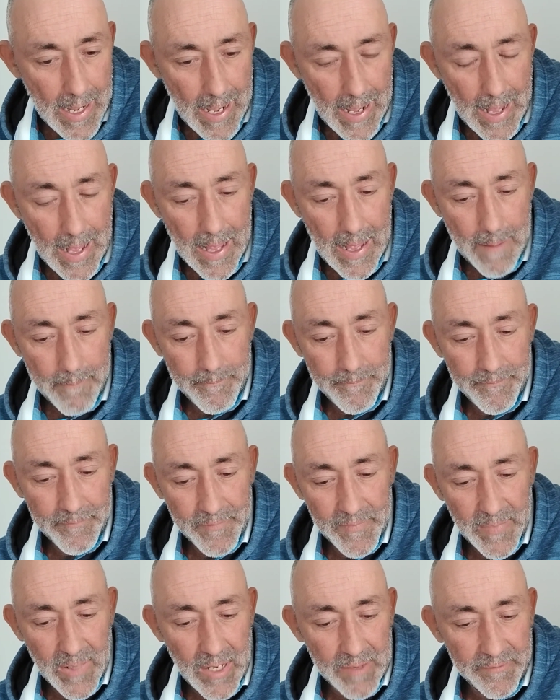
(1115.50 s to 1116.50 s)

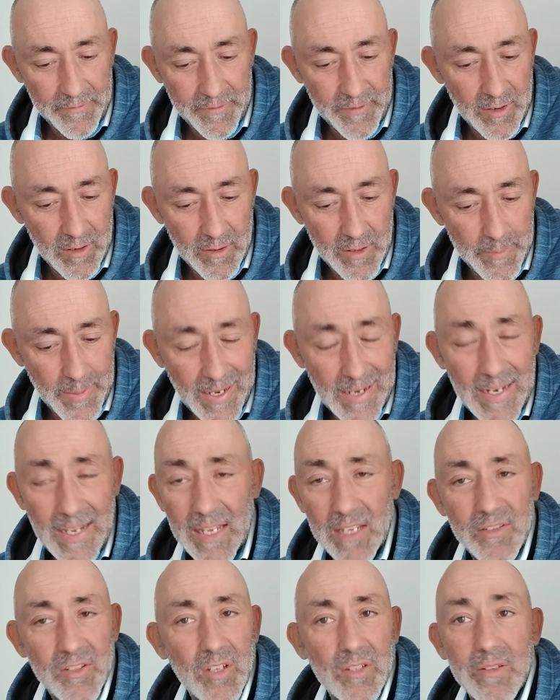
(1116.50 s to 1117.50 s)
And for the
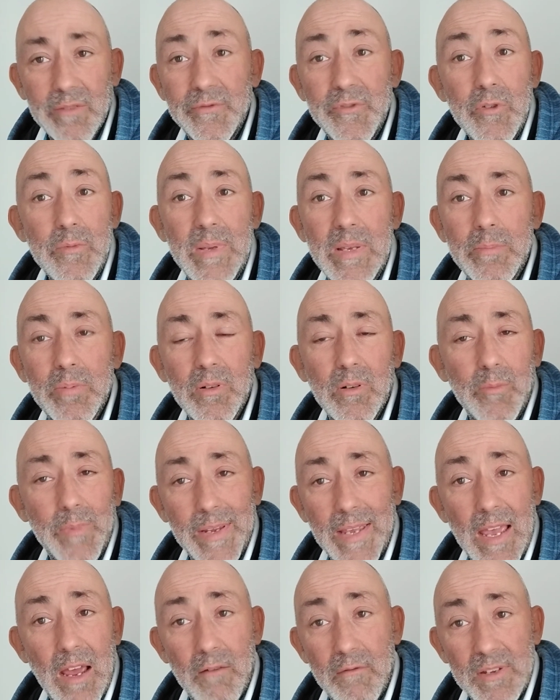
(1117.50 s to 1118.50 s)
beginning, it's just a few people, and we
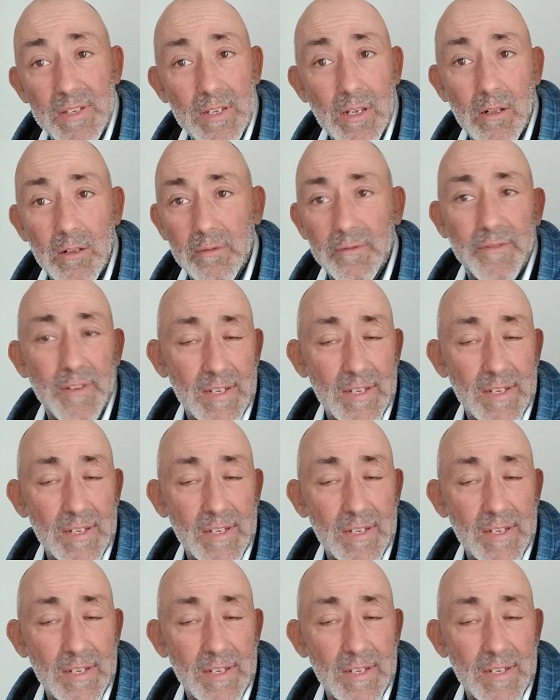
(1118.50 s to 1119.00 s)
get a result.